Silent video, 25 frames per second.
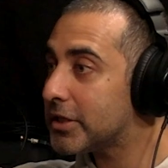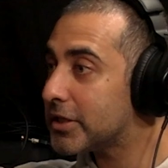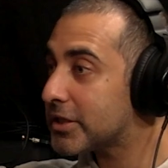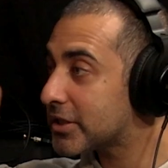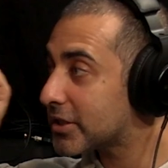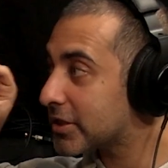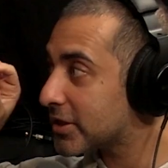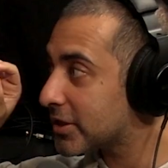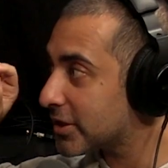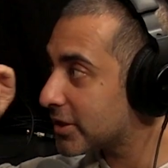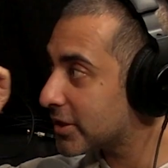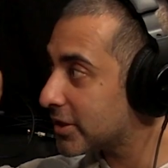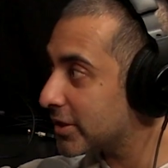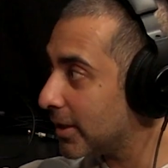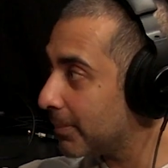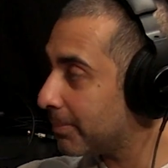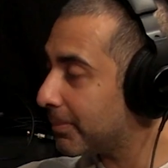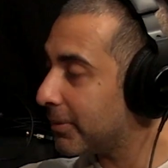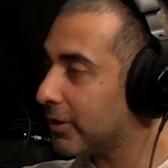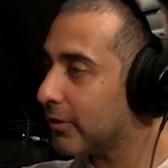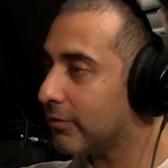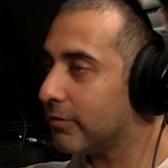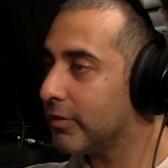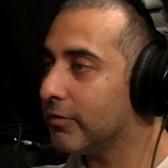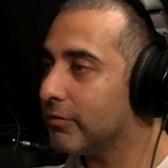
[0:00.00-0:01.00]

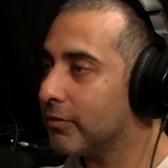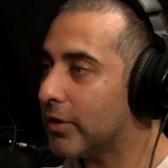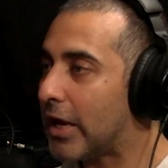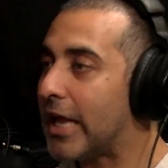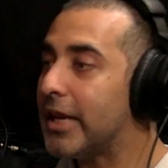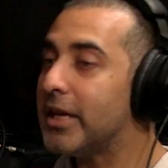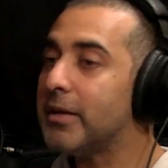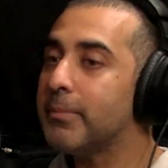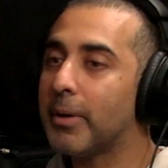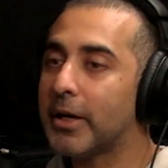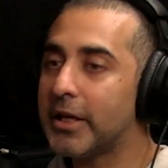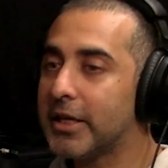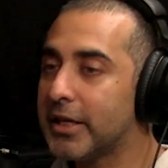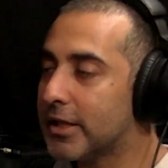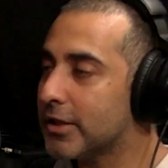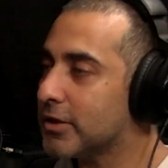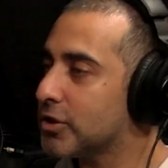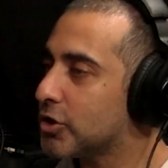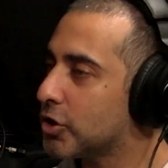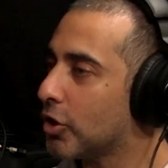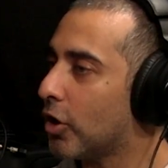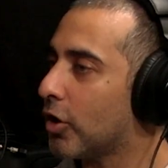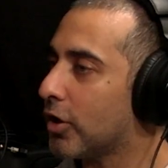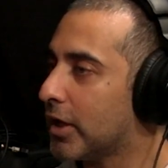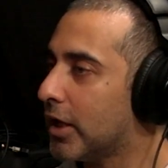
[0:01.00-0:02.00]
snippet of anybody can
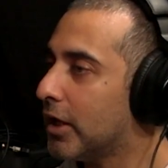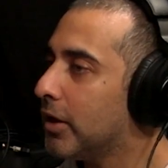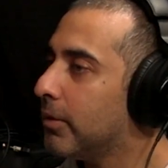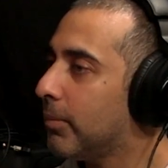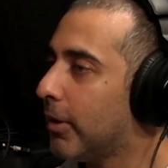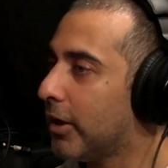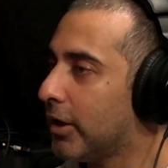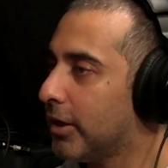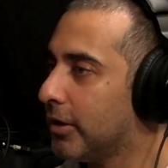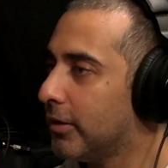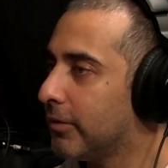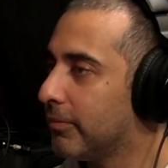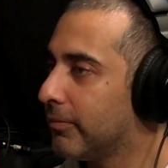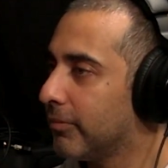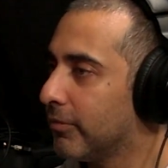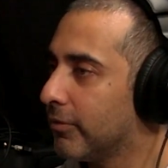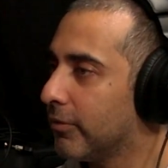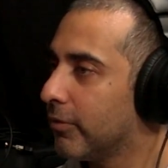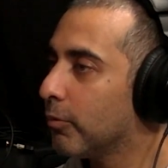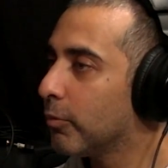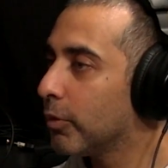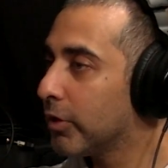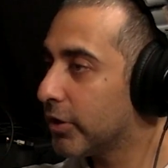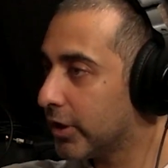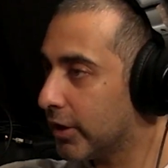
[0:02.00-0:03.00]
stalk anybody
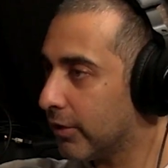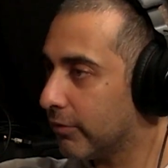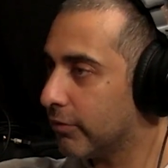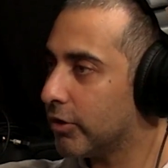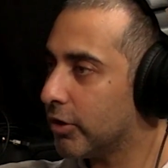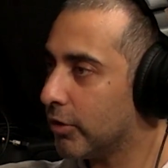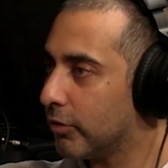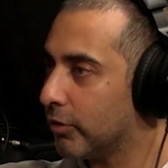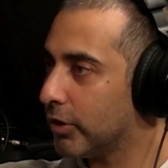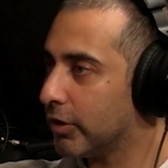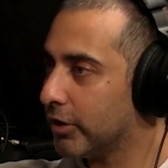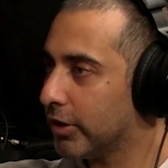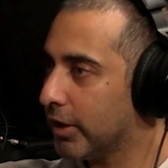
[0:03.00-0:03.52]
with given their real